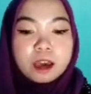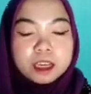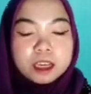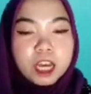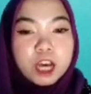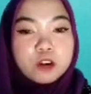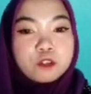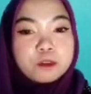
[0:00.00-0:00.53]

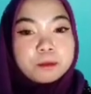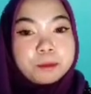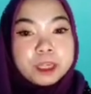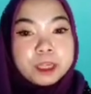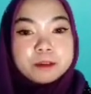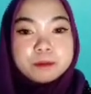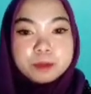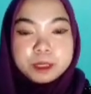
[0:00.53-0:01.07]
account
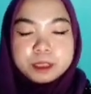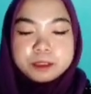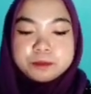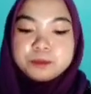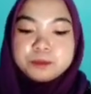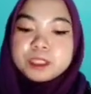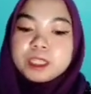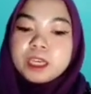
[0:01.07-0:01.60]
payable,
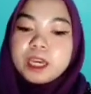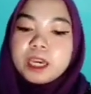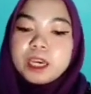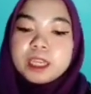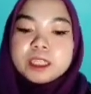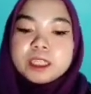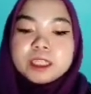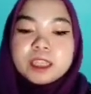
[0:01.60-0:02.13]

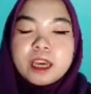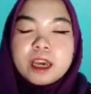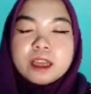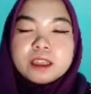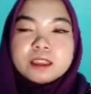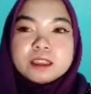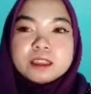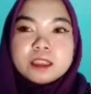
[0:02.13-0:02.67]
and
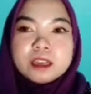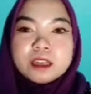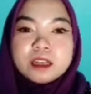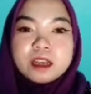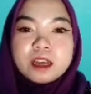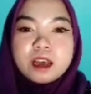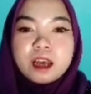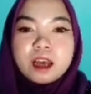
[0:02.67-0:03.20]
then
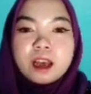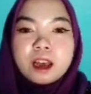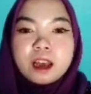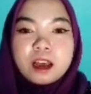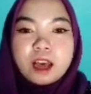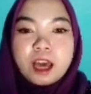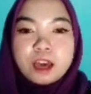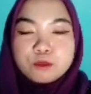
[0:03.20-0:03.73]

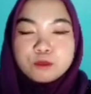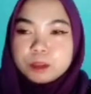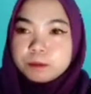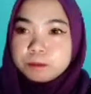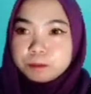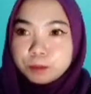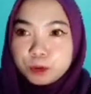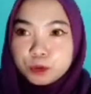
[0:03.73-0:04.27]
I will
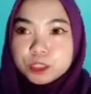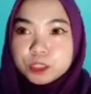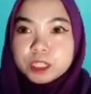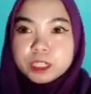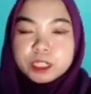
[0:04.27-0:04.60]
put